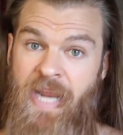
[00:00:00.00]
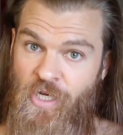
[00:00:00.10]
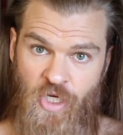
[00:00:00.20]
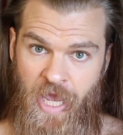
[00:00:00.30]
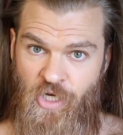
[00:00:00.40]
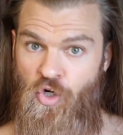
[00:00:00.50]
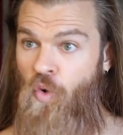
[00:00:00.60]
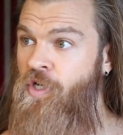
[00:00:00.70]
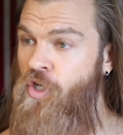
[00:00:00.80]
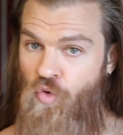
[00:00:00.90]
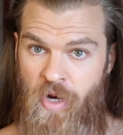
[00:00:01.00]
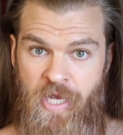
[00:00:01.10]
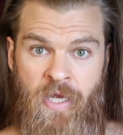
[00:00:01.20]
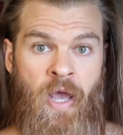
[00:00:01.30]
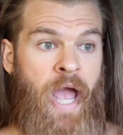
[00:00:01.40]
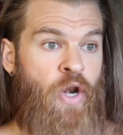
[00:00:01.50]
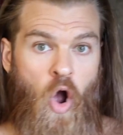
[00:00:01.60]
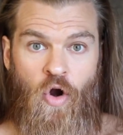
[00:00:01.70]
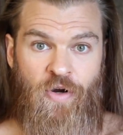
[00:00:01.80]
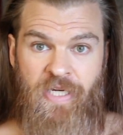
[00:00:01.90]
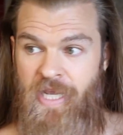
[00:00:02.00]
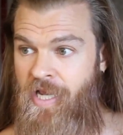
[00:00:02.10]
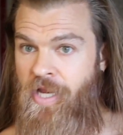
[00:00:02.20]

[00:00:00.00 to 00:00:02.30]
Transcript: education or a degree, an RD,